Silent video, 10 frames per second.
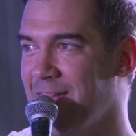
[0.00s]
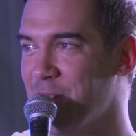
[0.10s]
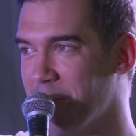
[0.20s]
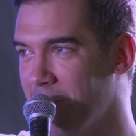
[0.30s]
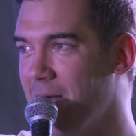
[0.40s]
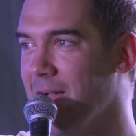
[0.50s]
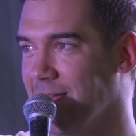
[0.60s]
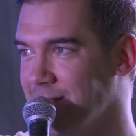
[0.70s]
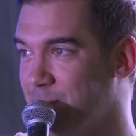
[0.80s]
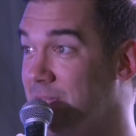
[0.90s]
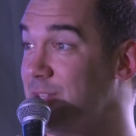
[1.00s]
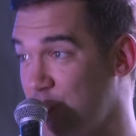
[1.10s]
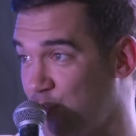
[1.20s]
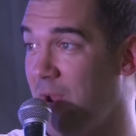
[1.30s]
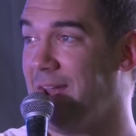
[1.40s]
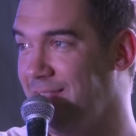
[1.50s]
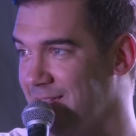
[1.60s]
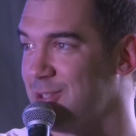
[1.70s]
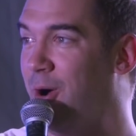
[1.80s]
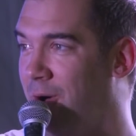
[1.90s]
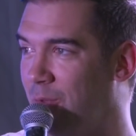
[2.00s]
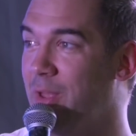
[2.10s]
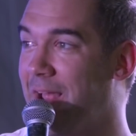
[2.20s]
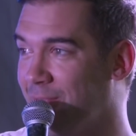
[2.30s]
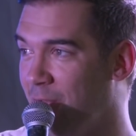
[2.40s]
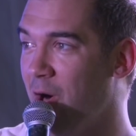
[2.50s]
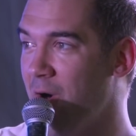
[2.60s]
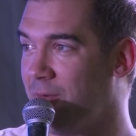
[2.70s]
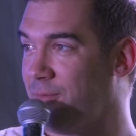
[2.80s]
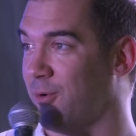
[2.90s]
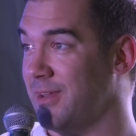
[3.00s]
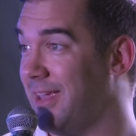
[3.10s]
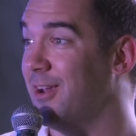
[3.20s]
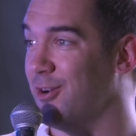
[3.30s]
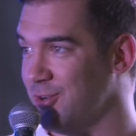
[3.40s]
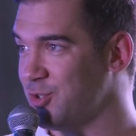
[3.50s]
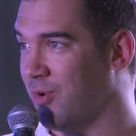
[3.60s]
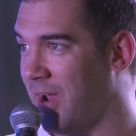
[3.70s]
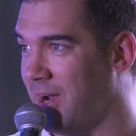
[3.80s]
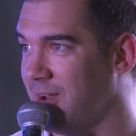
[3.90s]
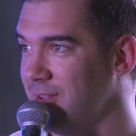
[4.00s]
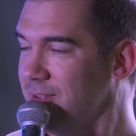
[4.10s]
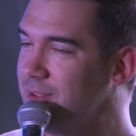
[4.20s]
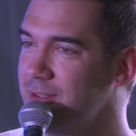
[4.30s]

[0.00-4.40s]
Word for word: in their mind because they're training this all day long for years, right? Yeah